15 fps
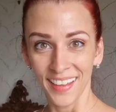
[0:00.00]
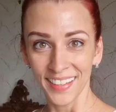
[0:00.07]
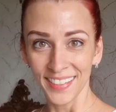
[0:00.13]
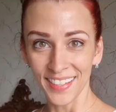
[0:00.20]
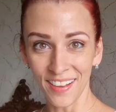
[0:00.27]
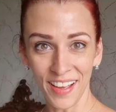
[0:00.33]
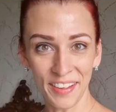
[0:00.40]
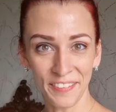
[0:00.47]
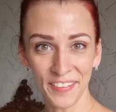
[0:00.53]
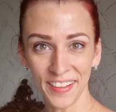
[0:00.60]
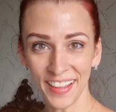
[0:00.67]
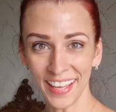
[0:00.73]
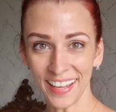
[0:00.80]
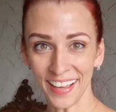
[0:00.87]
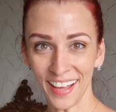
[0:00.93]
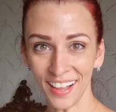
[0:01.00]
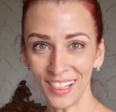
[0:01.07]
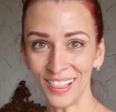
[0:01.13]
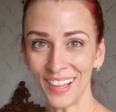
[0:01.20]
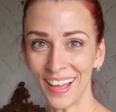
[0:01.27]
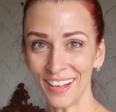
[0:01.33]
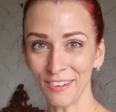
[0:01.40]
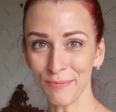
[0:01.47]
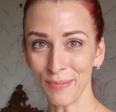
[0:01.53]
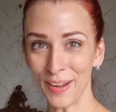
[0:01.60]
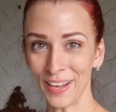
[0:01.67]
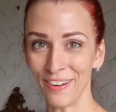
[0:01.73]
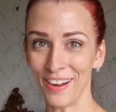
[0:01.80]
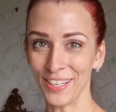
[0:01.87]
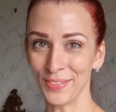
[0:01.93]
So I feel like a lot of
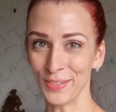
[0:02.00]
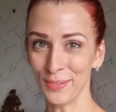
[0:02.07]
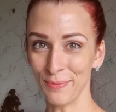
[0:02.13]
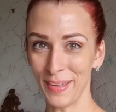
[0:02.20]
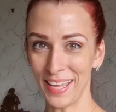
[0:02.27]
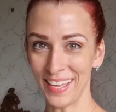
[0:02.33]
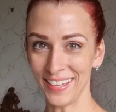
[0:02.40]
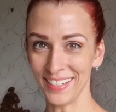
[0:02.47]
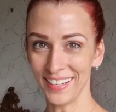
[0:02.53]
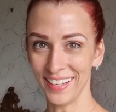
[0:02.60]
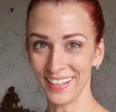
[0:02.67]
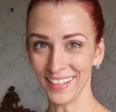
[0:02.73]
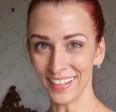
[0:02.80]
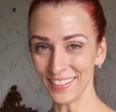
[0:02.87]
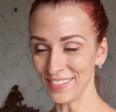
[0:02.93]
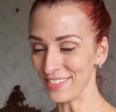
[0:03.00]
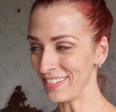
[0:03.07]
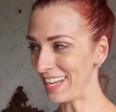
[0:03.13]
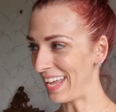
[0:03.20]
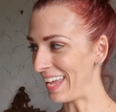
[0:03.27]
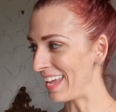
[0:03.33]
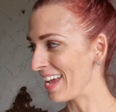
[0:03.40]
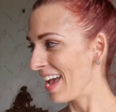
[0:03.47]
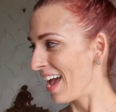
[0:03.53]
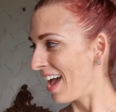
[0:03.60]
progress was made yesterday.